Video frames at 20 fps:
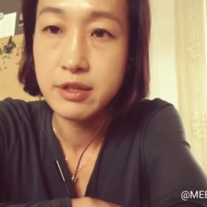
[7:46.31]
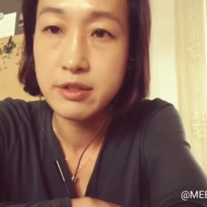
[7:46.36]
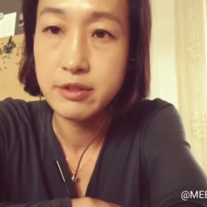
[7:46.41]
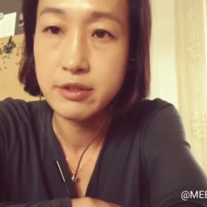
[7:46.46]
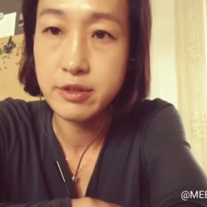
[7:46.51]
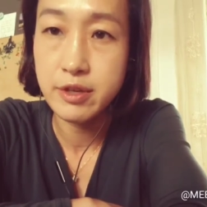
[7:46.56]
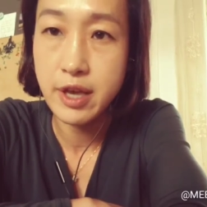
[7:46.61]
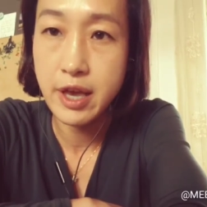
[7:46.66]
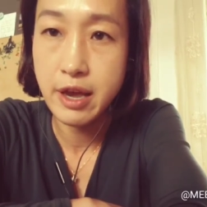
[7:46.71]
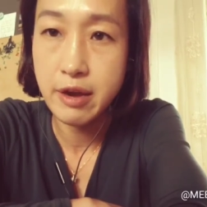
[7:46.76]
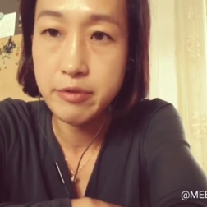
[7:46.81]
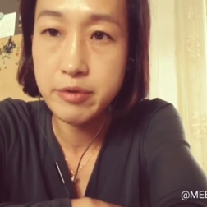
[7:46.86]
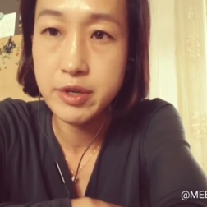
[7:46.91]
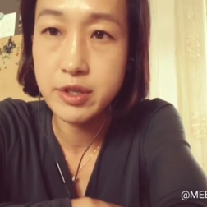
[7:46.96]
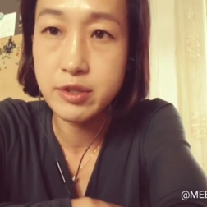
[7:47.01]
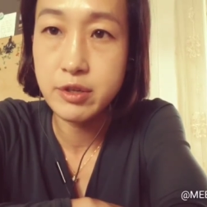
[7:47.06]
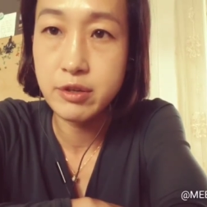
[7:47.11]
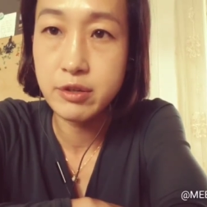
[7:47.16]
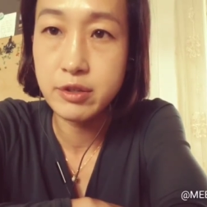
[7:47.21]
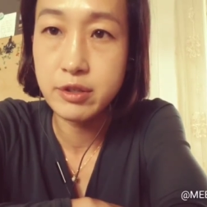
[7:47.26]
to carry
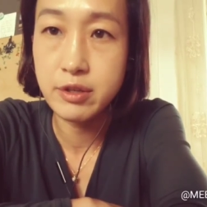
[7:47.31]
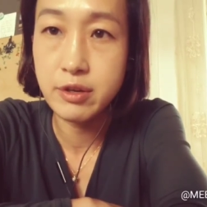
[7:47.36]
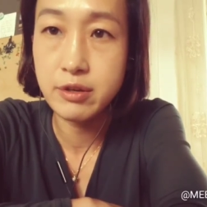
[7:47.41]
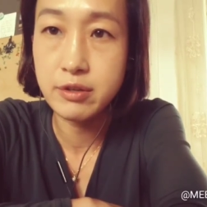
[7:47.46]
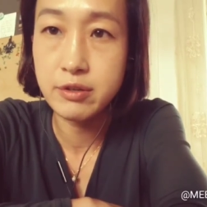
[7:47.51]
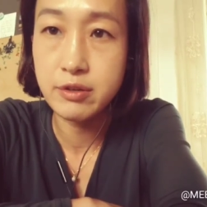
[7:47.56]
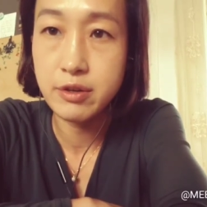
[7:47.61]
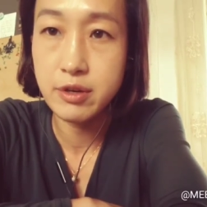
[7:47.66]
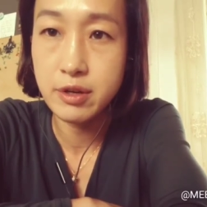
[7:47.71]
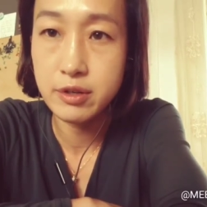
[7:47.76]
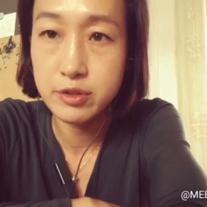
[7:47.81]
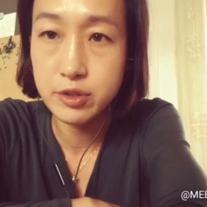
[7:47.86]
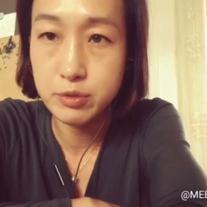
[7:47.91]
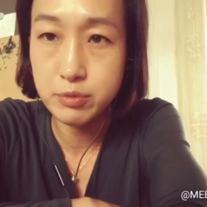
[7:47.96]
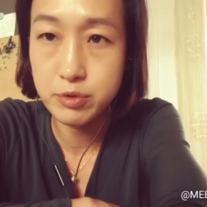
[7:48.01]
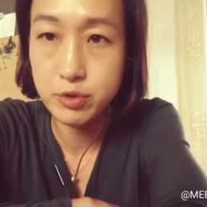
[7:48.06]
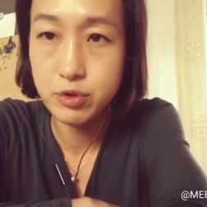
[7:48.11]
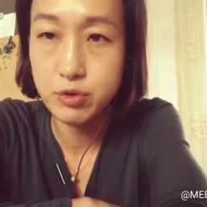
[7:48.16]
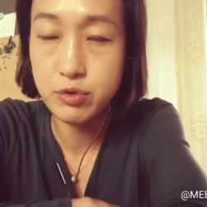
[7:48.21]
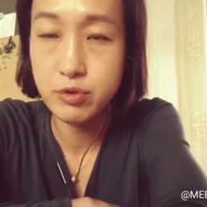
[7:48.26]
the
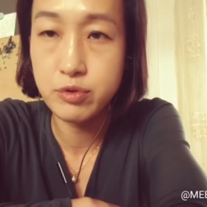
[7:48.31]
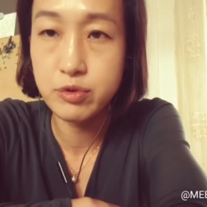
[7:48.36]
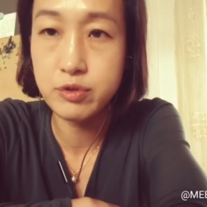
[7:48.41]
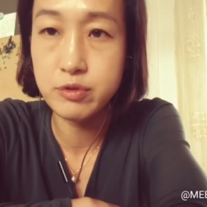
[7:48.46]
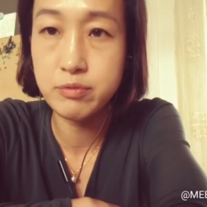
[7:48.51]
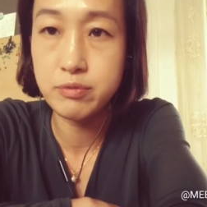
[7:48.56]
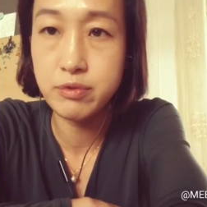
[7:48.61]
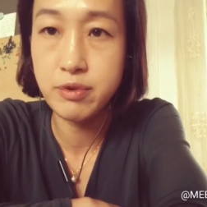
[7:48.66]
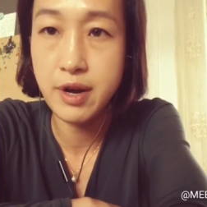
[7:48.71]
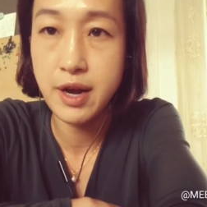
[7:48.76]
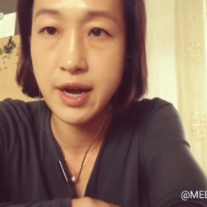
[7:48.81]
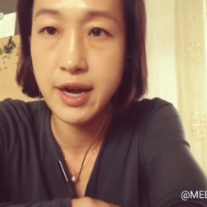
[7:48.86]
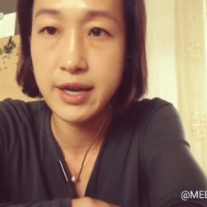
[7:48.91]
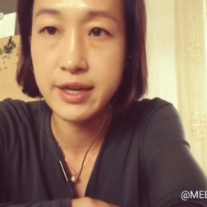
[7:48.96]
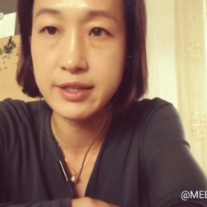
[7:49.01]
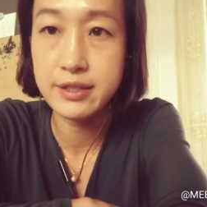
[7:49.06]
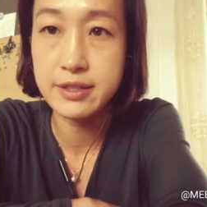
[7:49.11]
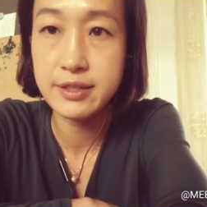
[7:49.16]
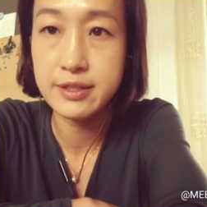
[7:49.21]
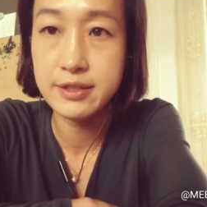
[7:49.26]
lost truth's
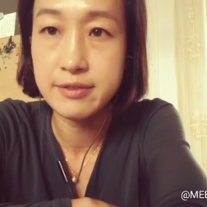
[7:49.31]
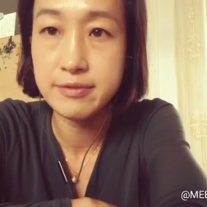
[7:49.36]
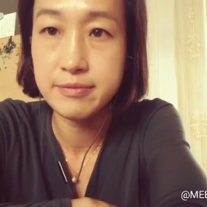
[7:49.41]
pride.